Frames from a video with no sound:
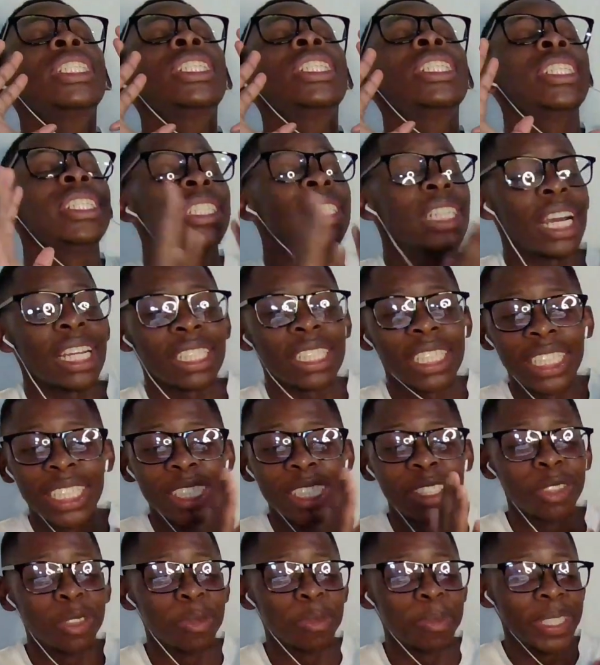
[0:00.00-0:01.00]
I see
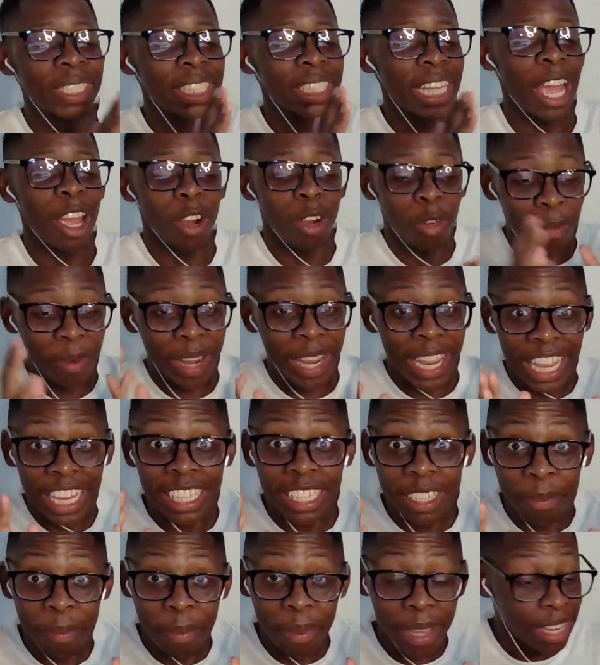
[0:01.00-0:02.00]
the stupid title, man.
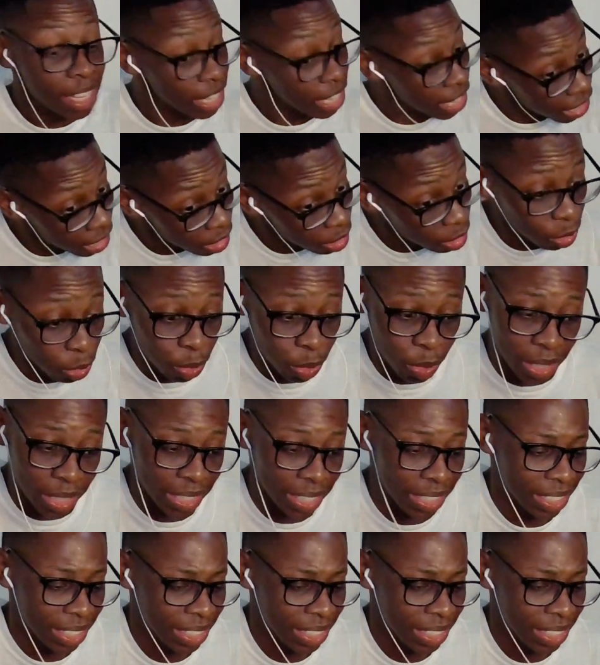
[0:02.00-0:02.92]
SML to get into it.